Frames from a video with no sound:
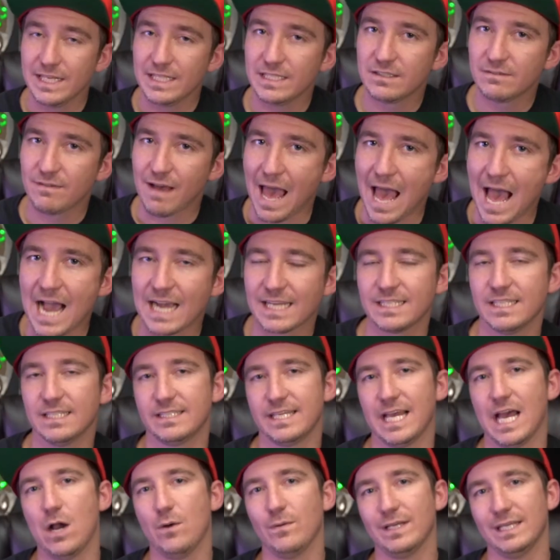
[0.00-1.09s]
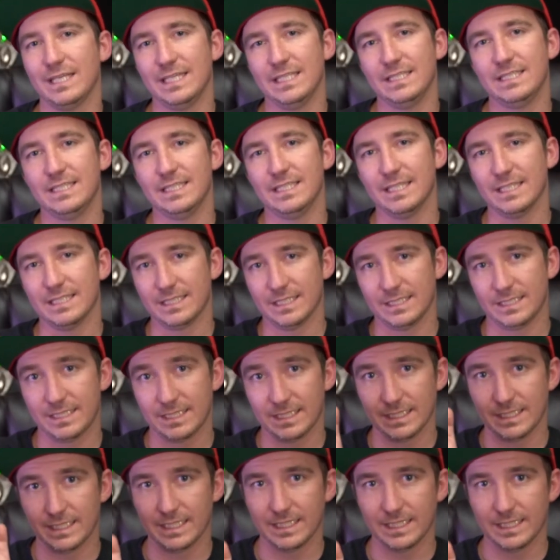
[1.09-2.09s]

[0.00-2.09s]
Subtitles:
ease of access, how easy is it to